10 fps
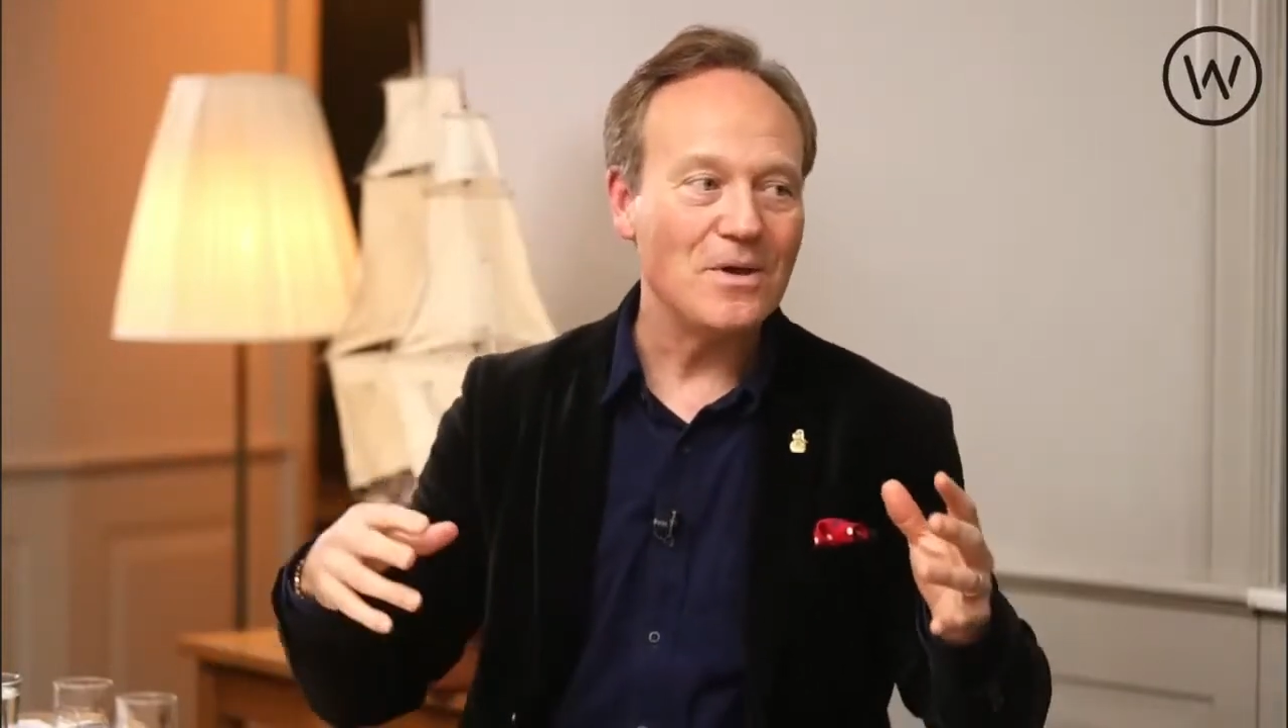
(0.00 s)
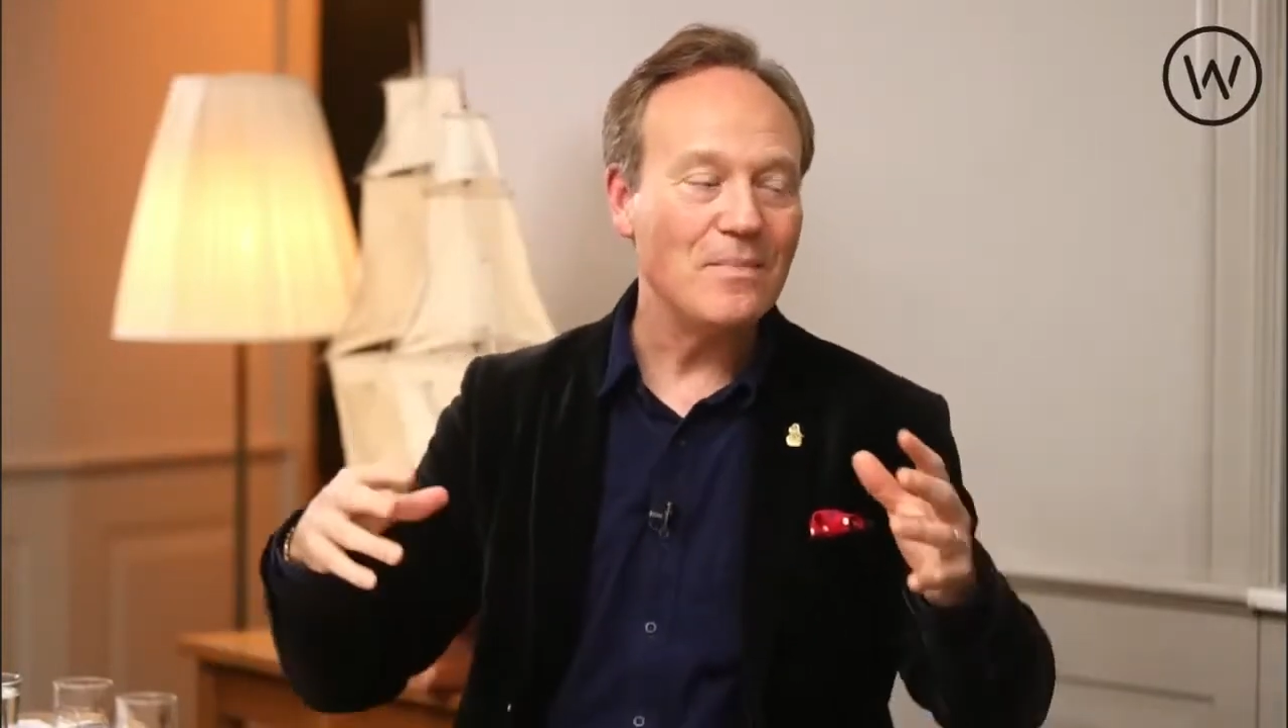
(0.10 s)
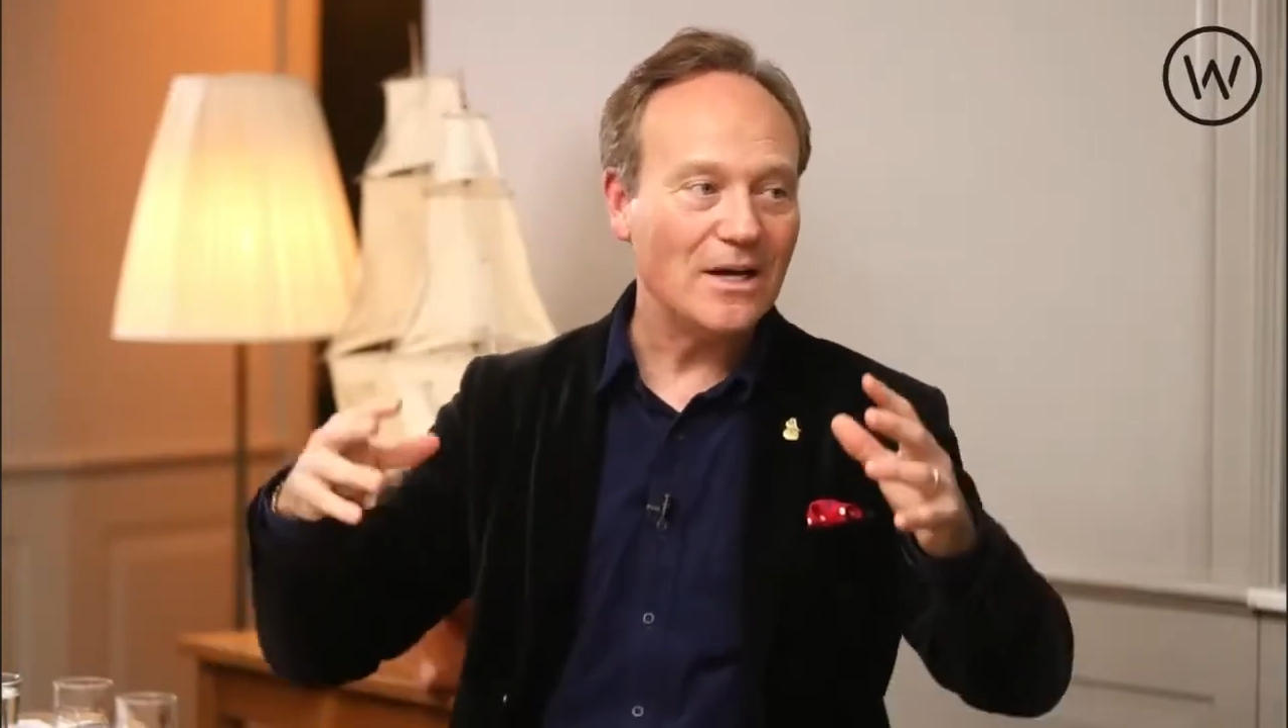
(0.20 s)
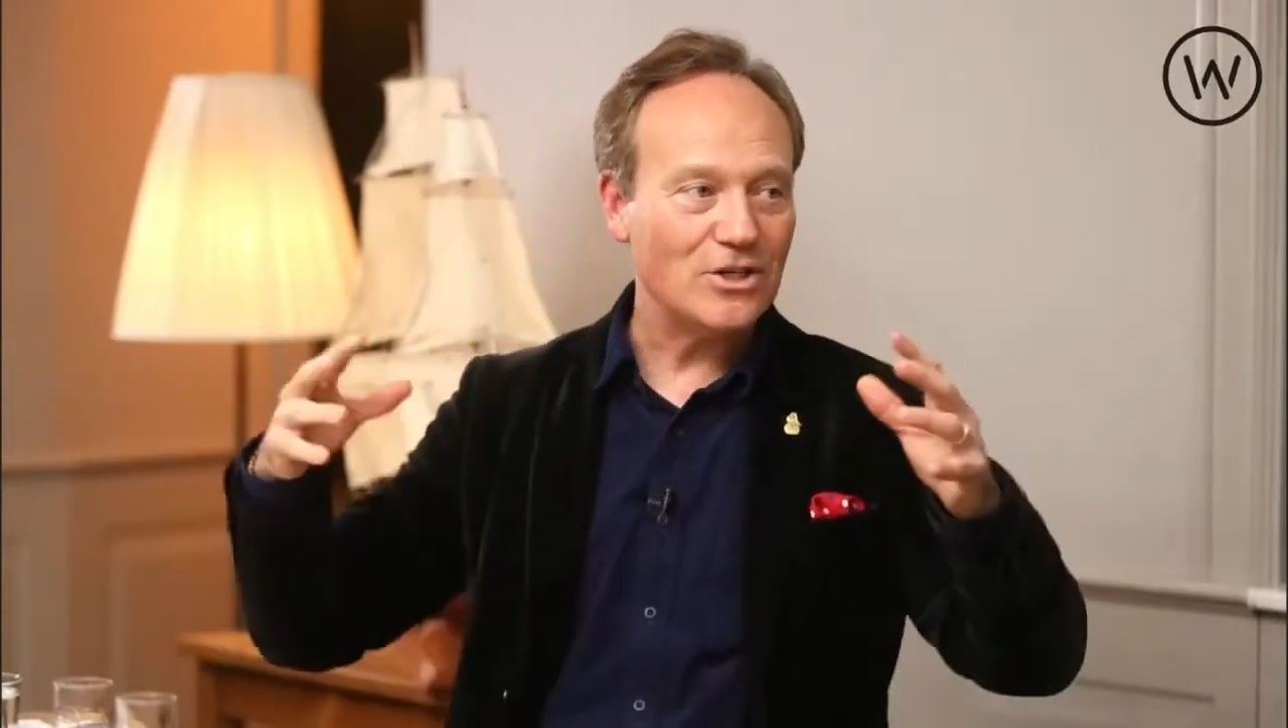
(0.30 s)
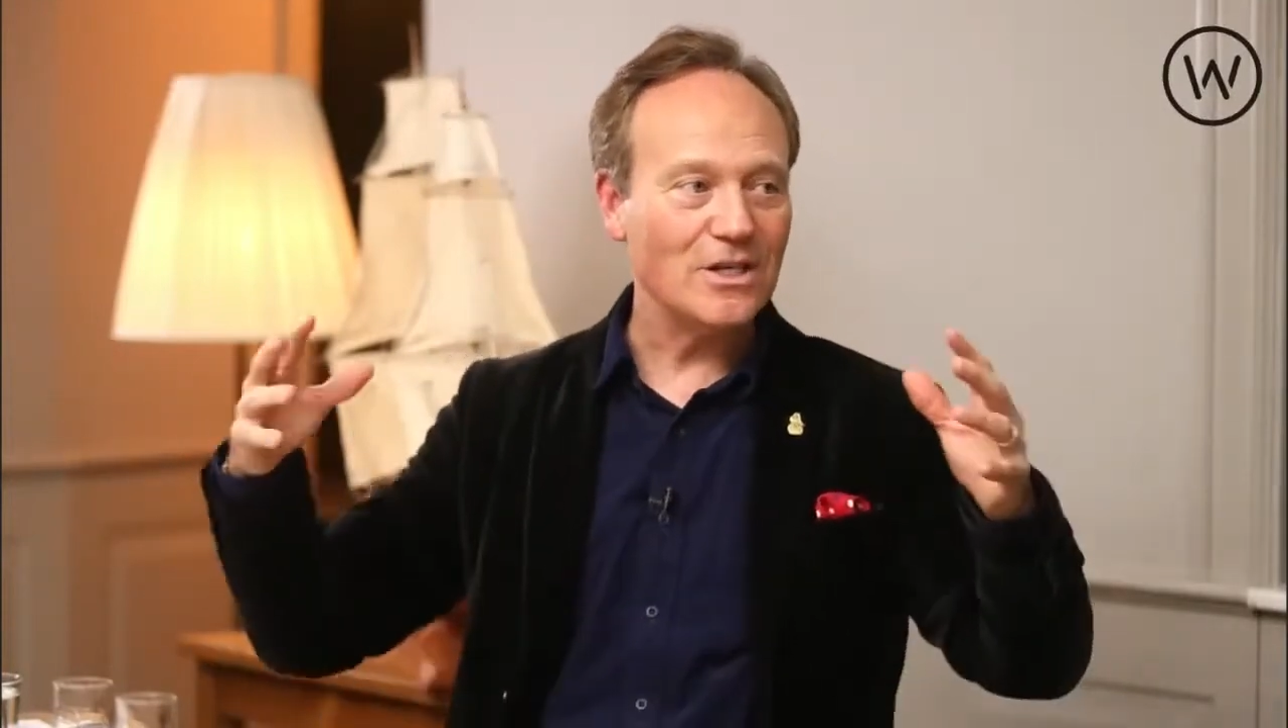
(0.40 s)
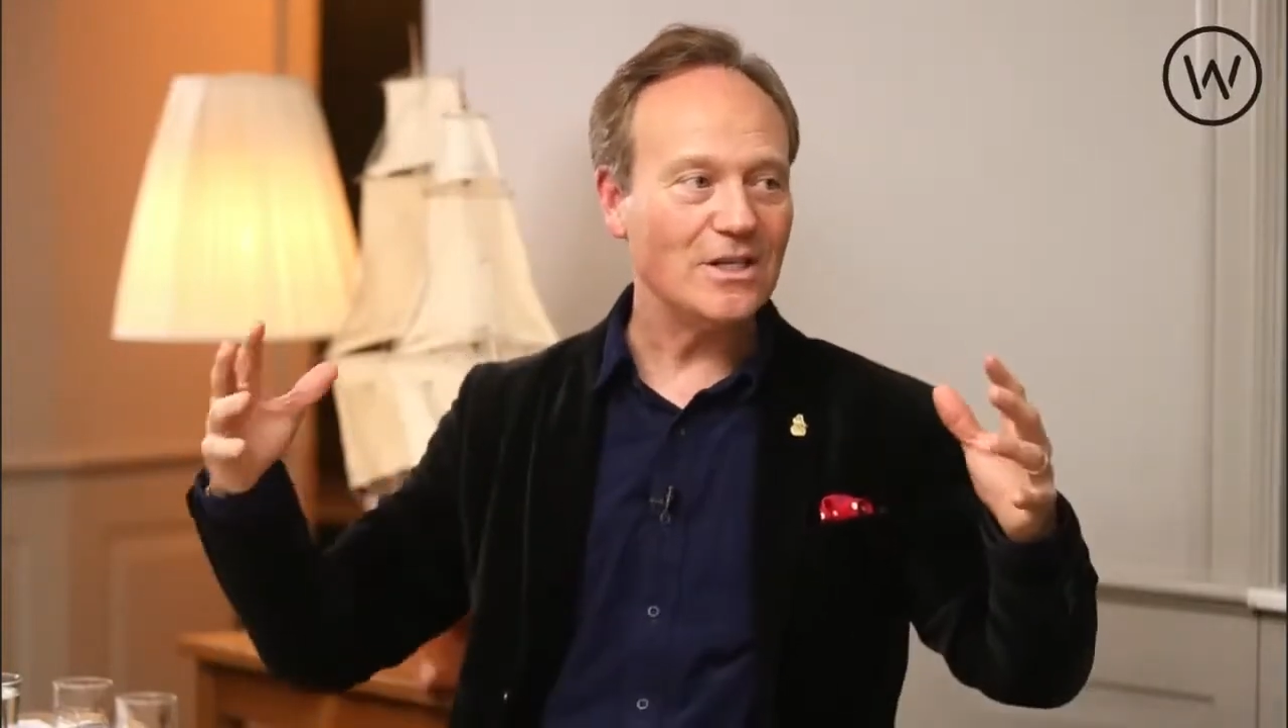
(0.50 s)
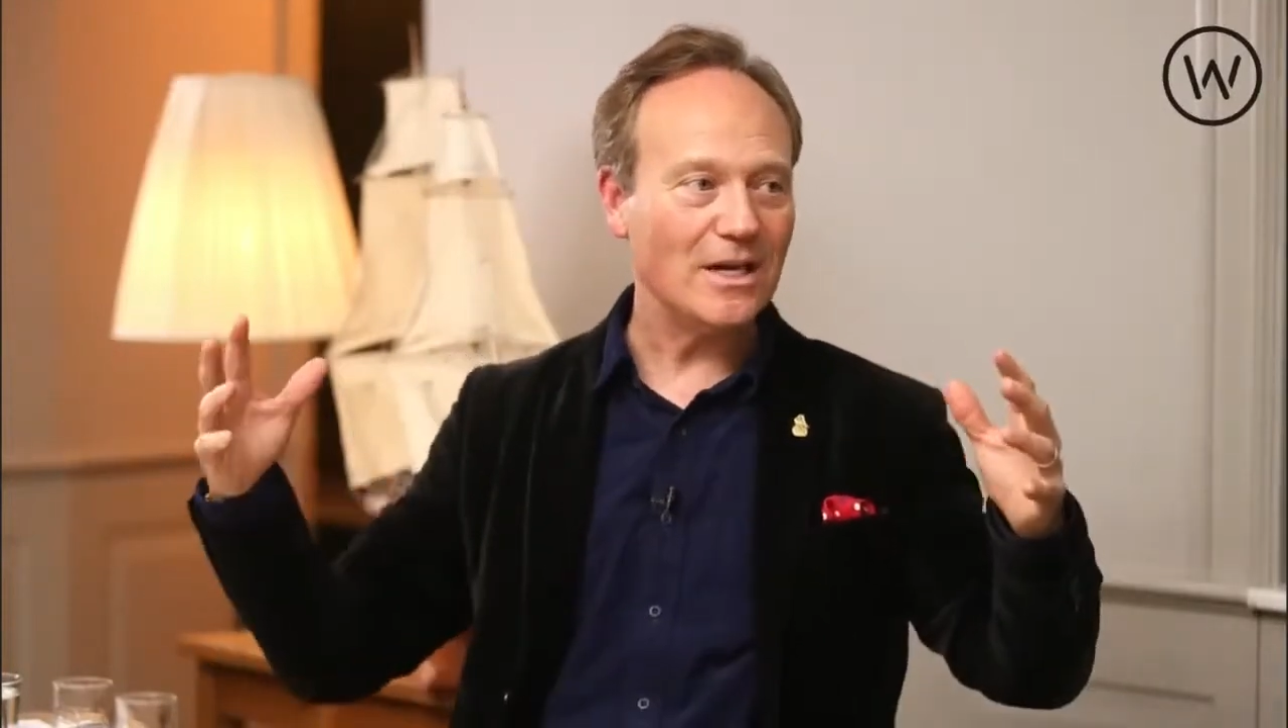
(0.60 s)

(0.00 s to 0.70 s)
Imagine